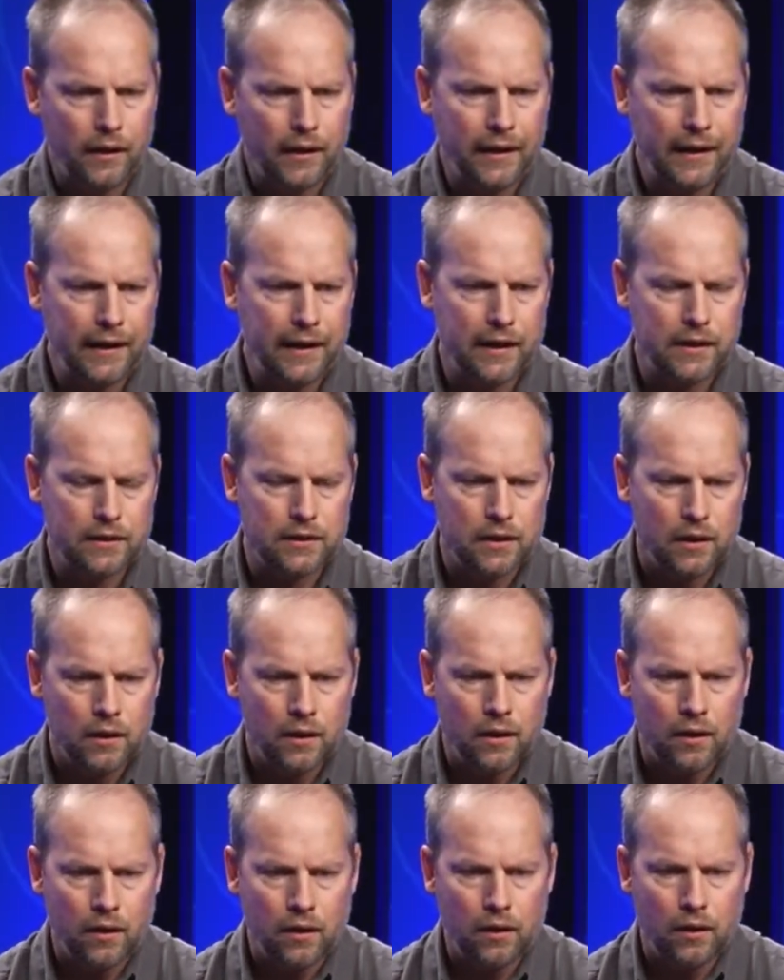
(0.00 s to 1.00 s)
And
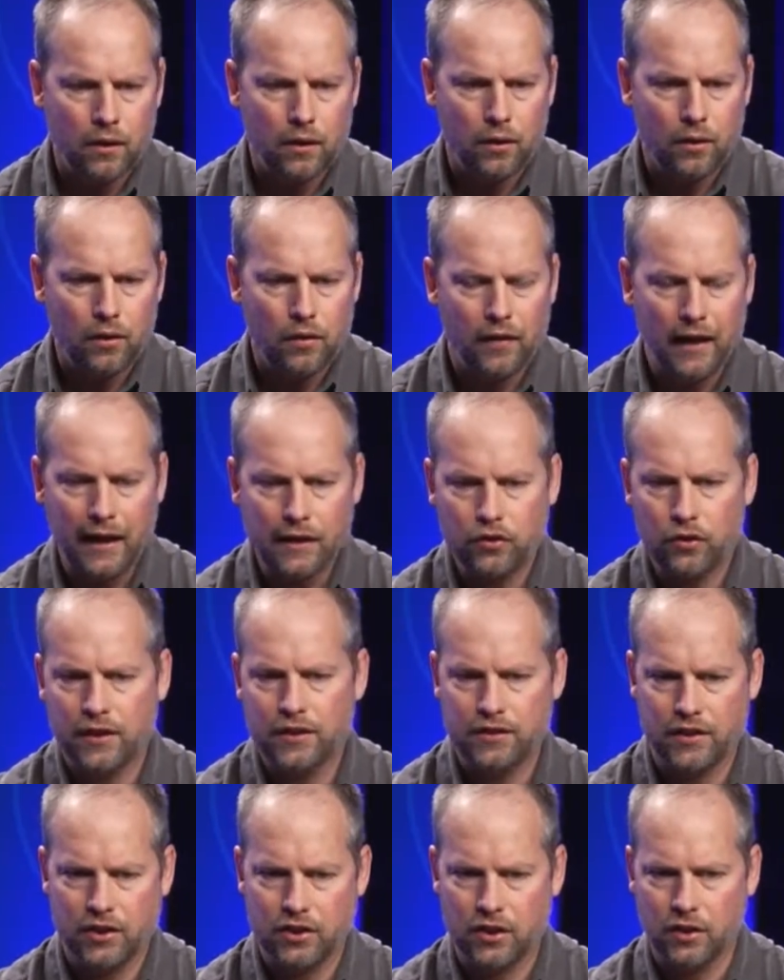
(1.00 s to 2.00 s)
that
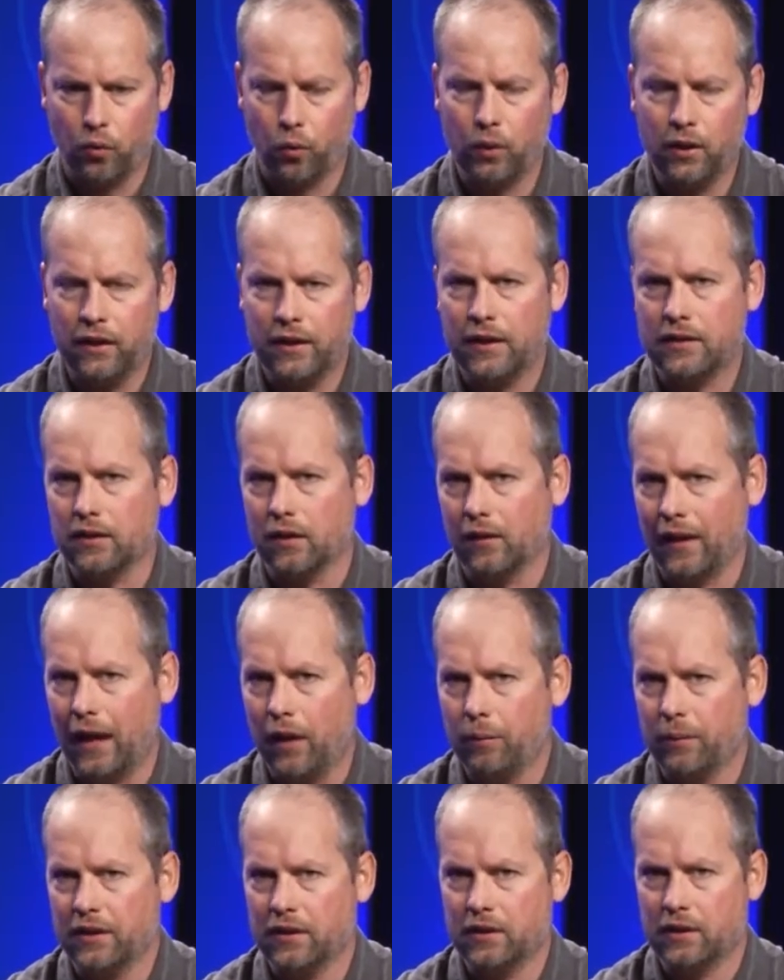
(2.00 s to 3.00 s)
transition really has
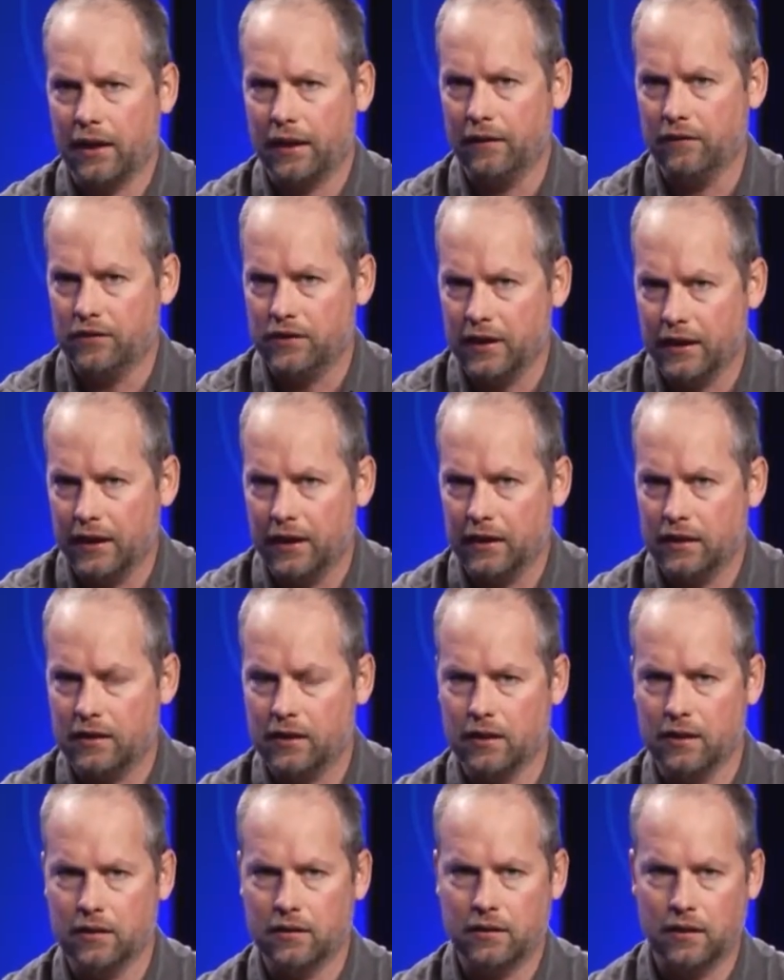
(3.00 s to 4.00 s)
allowed me to kind of dig
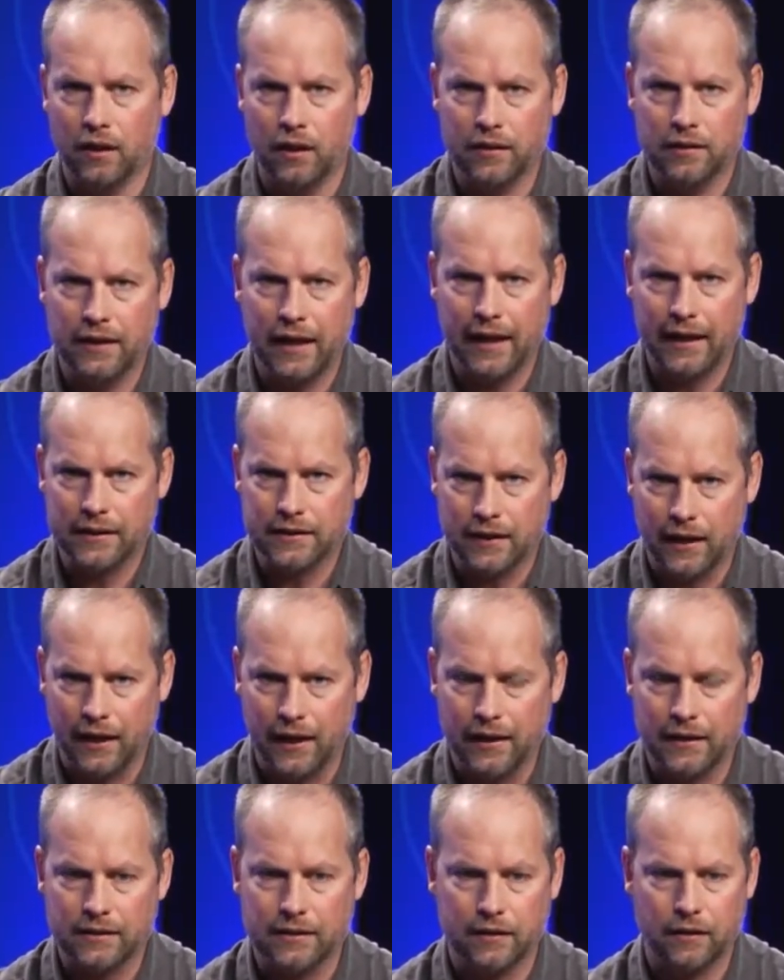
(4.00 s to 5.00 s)
into data
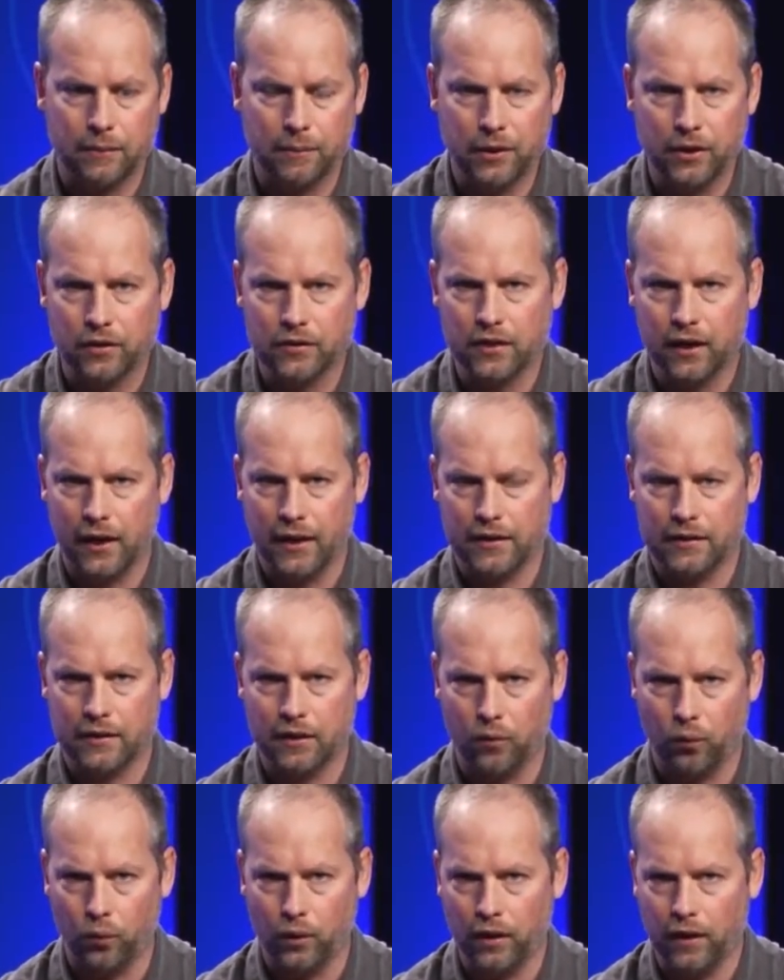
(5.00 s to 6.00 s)
science and computer science
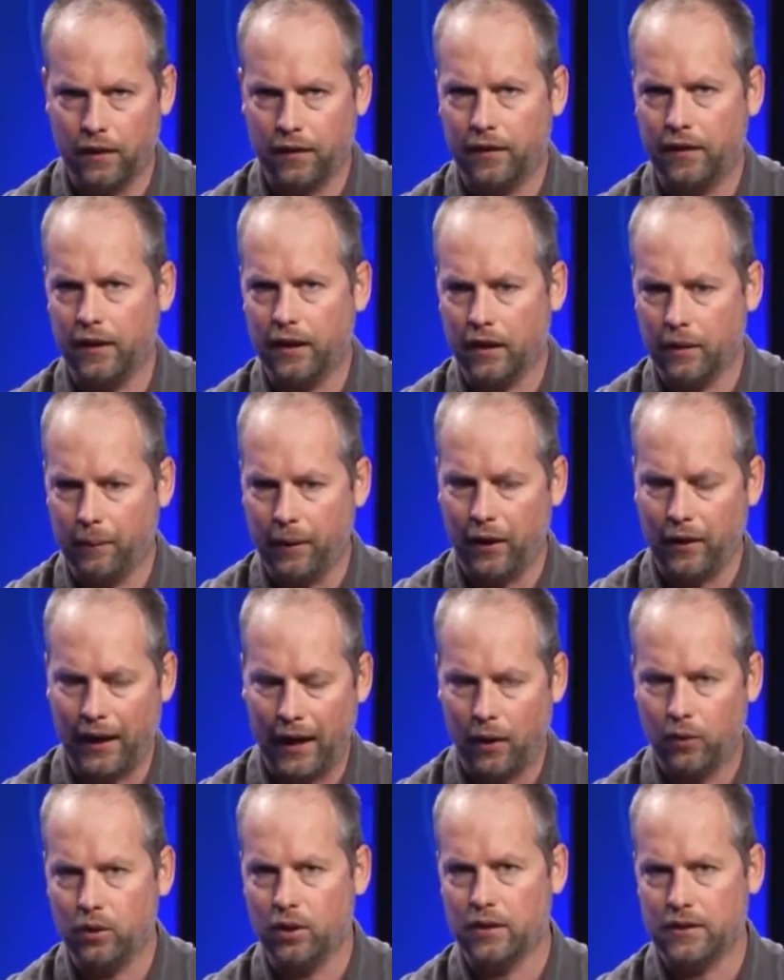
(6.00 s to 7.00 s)
and really think about
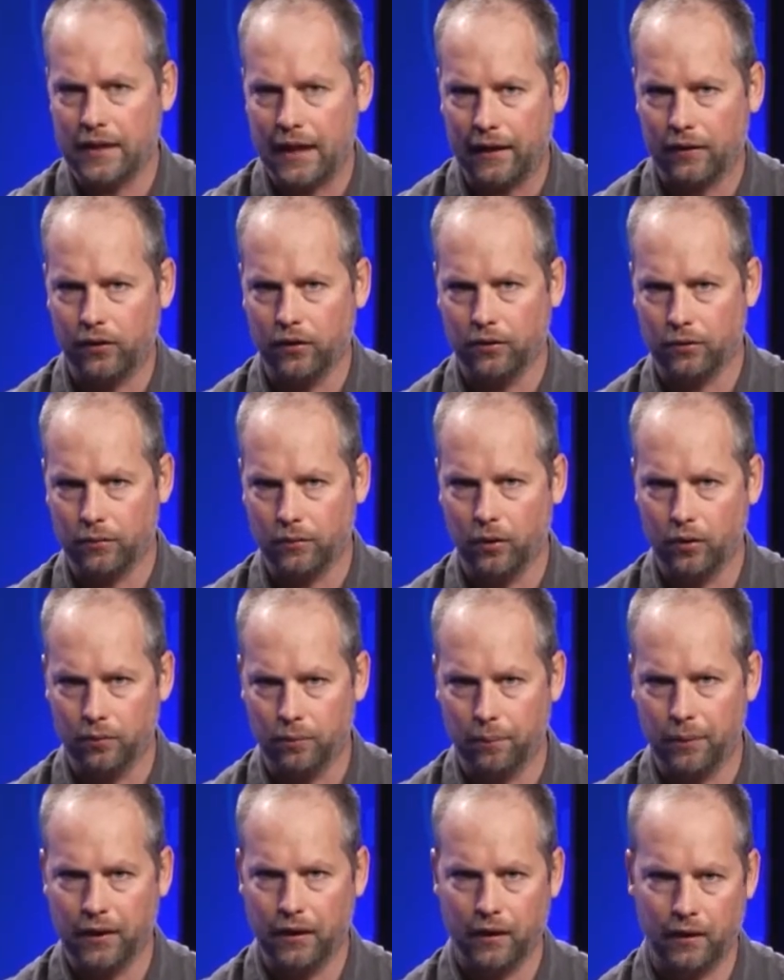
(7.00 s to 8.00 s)
how to attack those
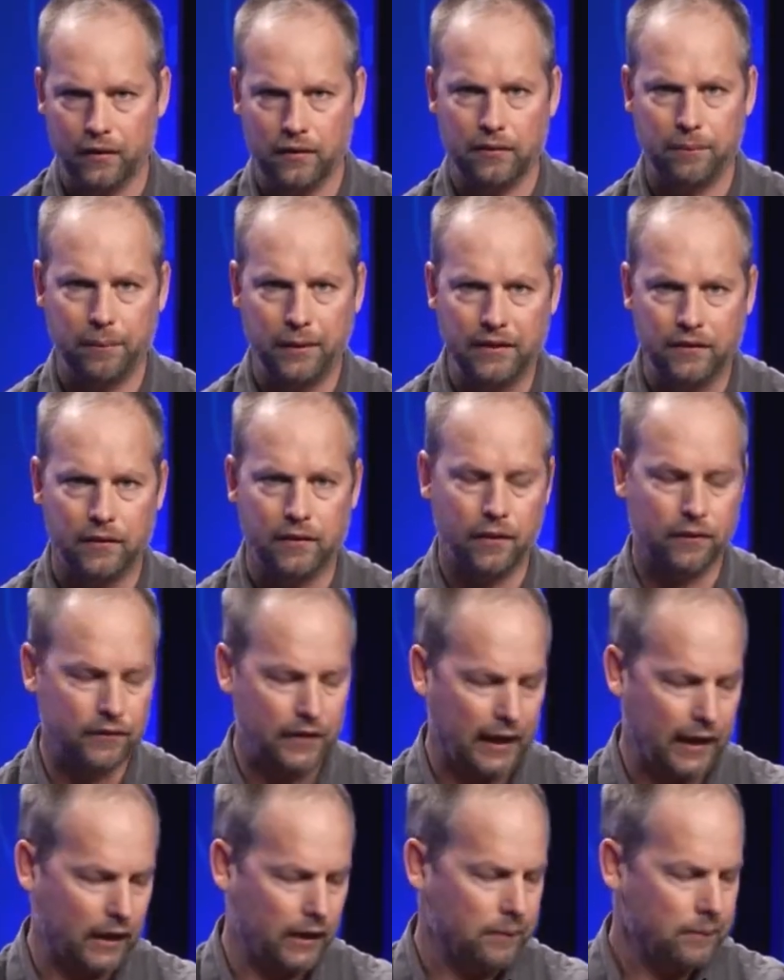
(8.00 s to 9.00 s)
big pieces of
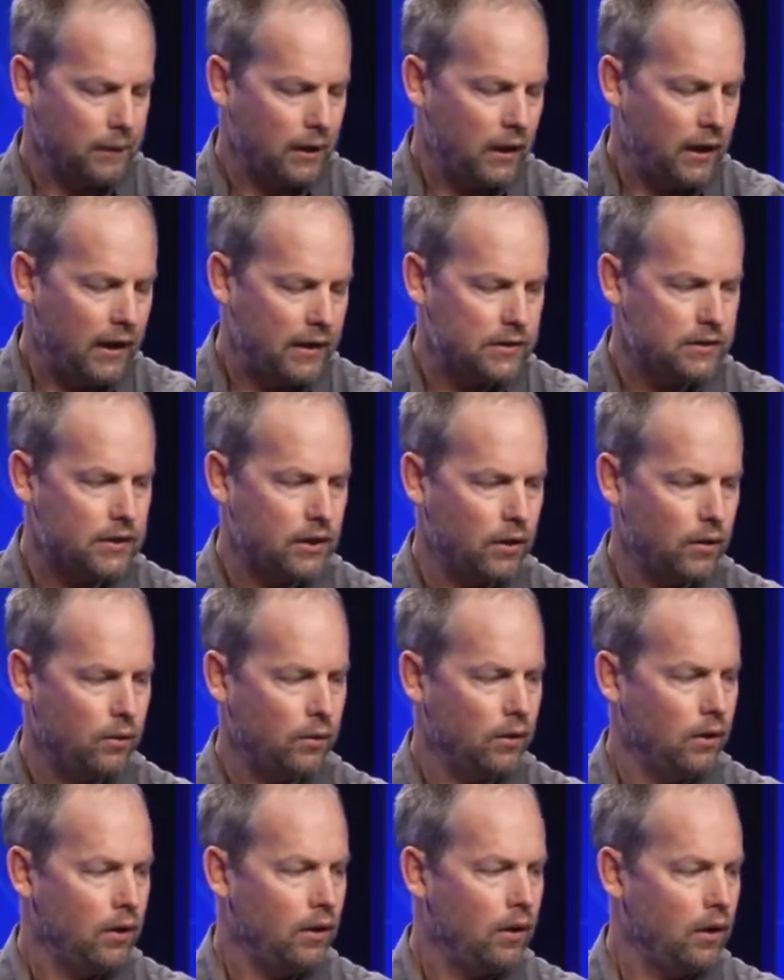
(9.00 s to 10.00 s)
data. And so
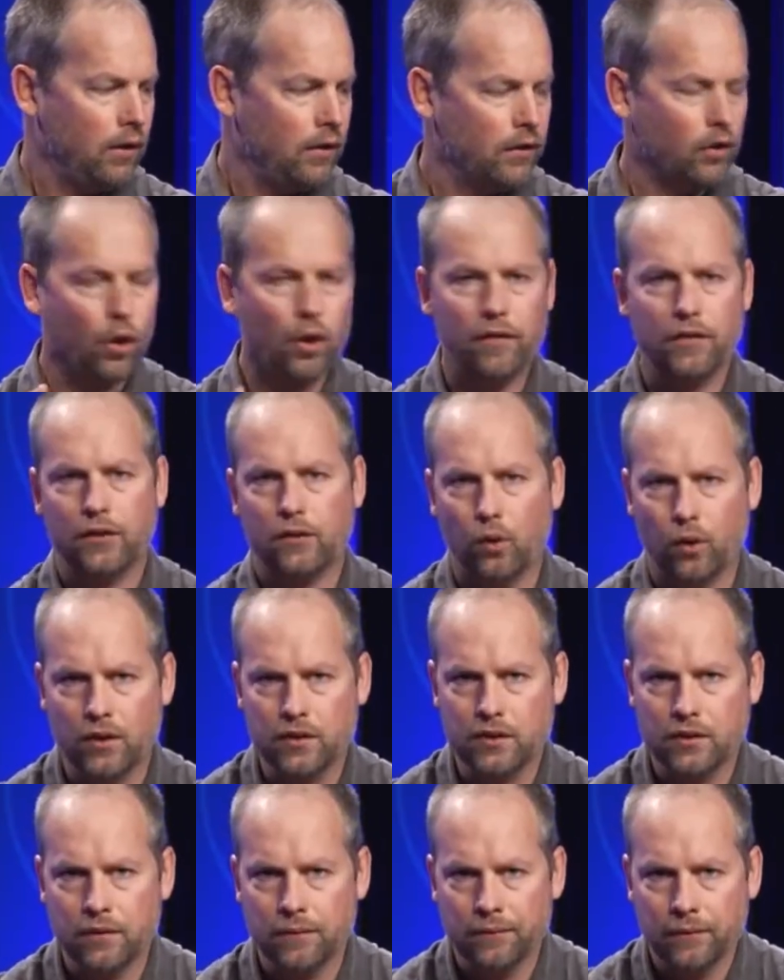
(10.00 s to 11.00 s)
the goal of this
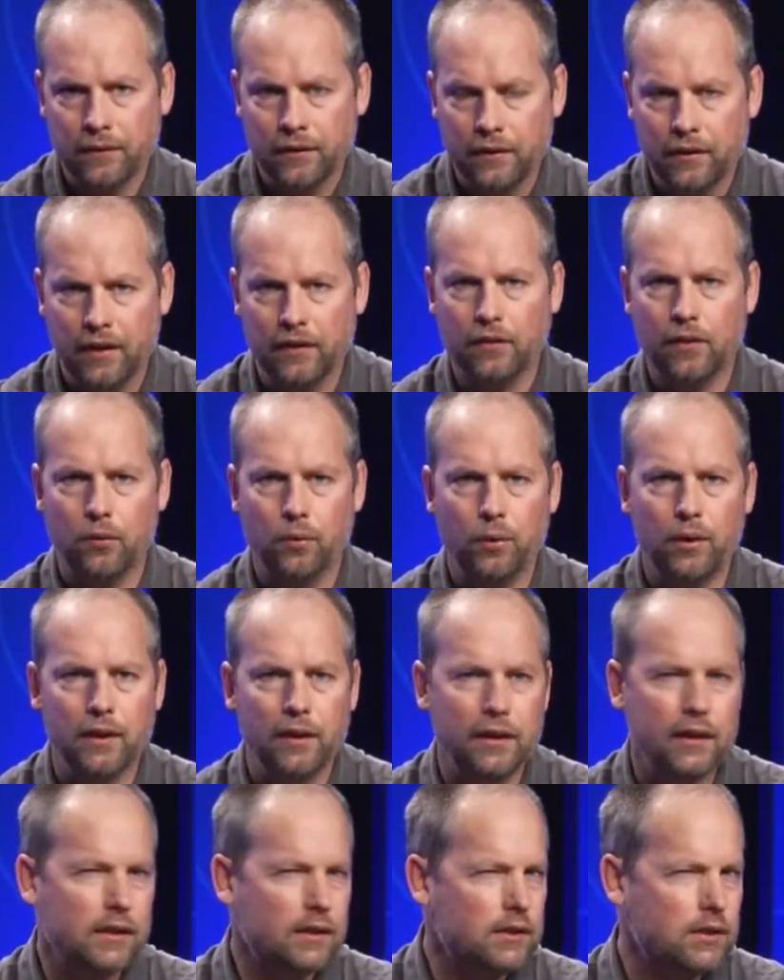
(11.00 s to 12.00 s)
course isn't
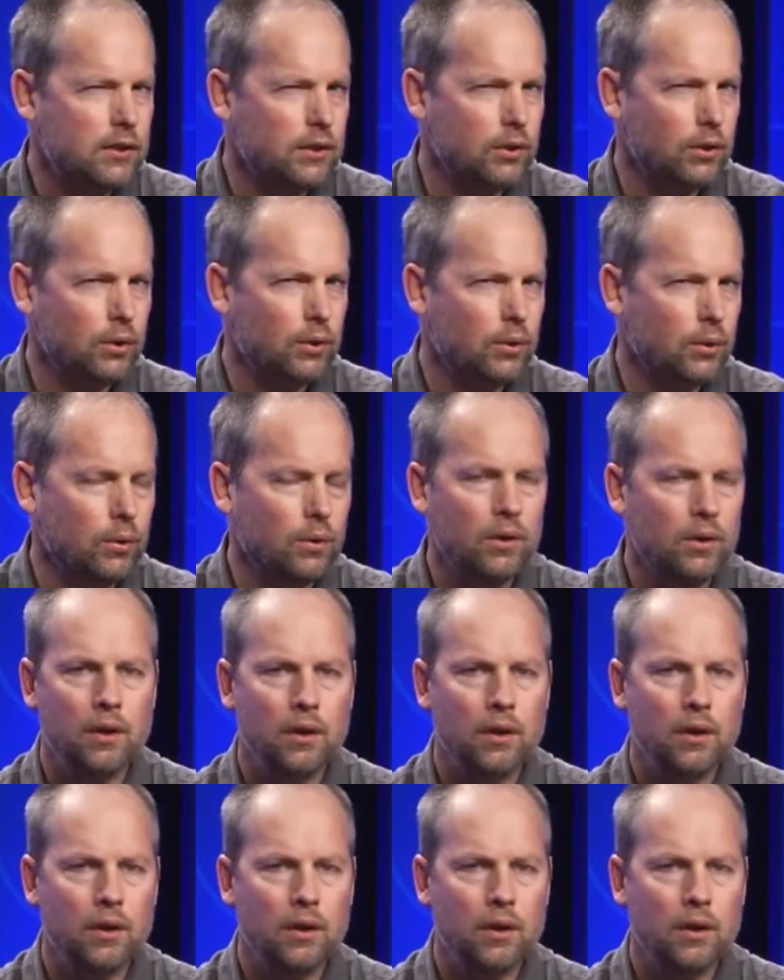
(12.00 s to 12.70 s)
really to